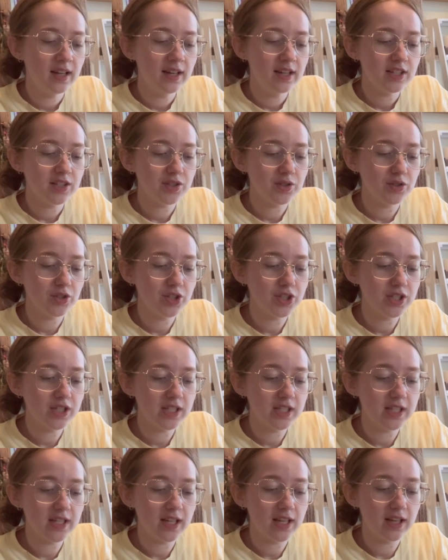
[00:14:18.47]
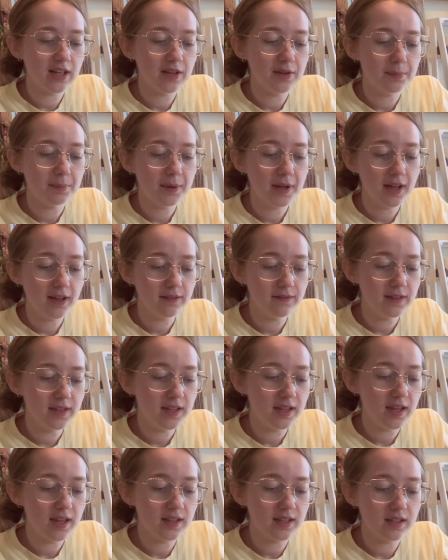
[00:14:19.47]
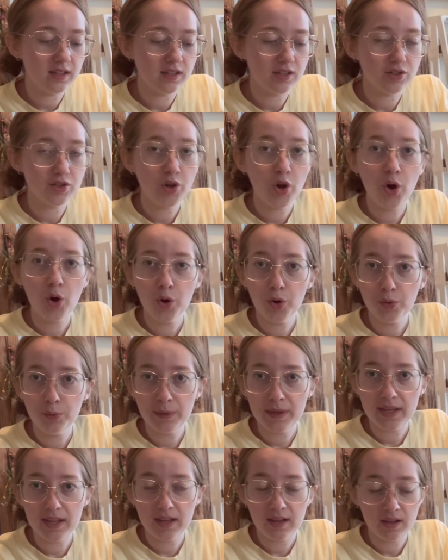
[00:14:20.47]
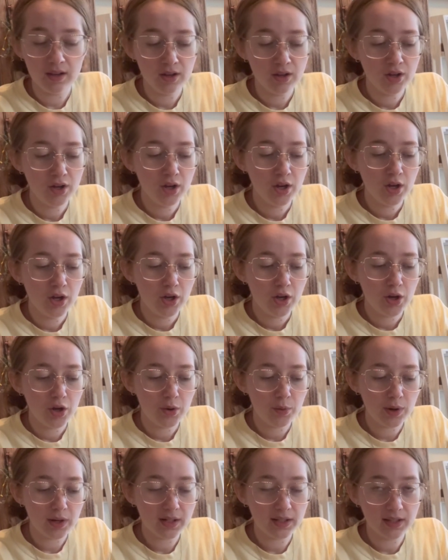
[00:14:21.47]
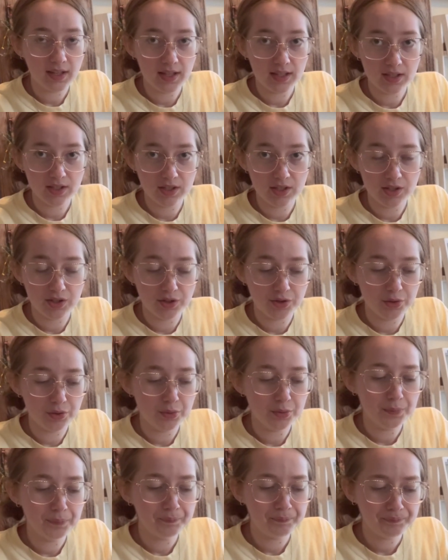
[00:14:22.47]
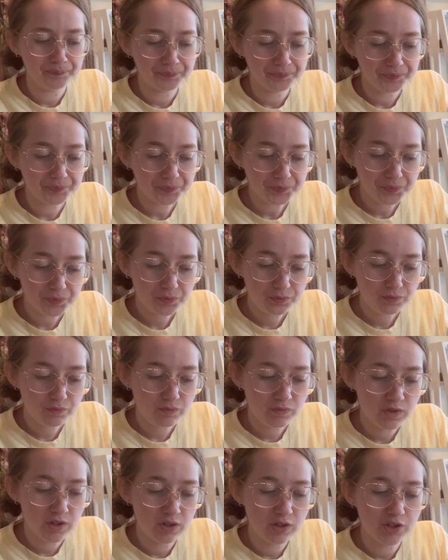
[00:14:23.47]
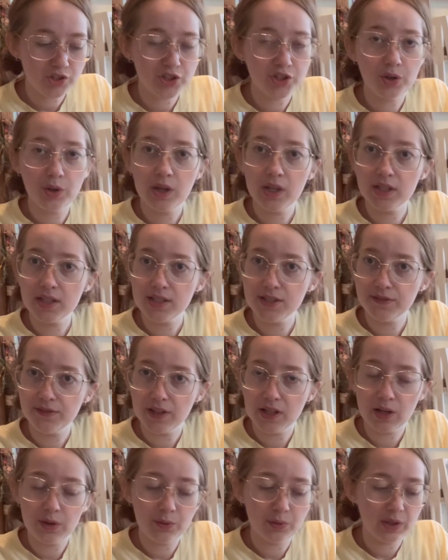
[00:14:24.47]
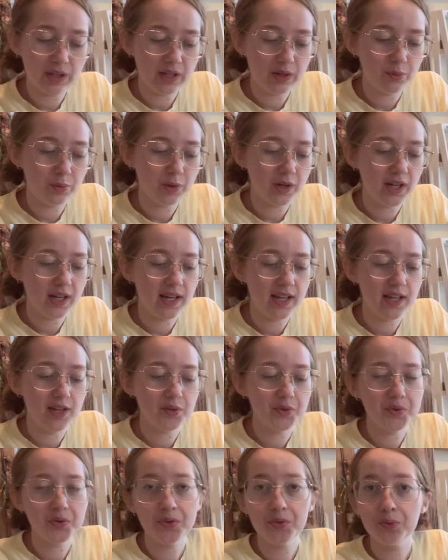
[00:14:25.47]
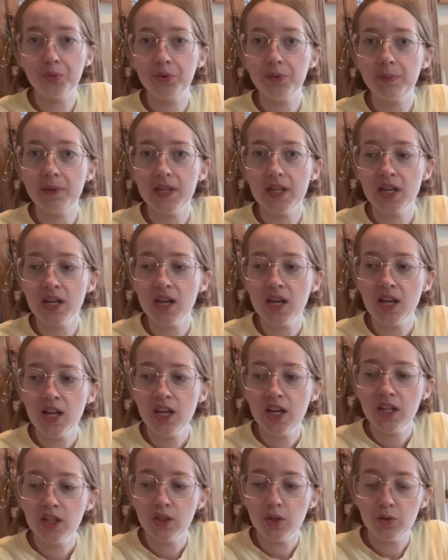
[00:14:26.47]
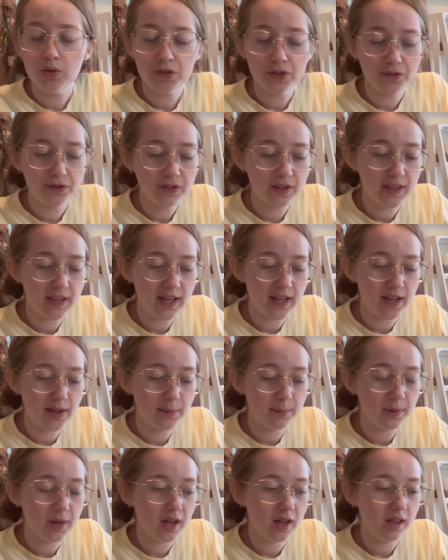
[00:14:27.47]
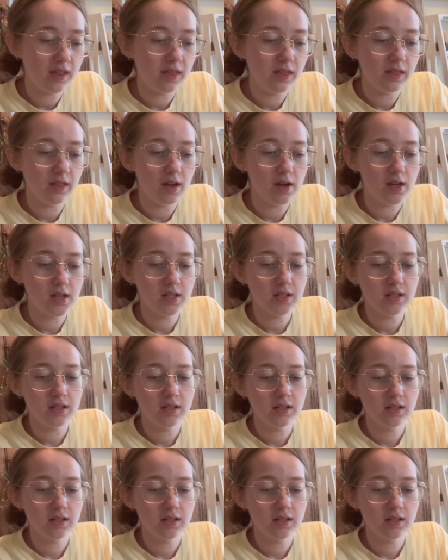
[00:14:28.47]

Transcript: So there's still Pavi, and then there's Hobie, who I'd like to do. So I'll need to figure out like what kind of animals would be cute for them. I thought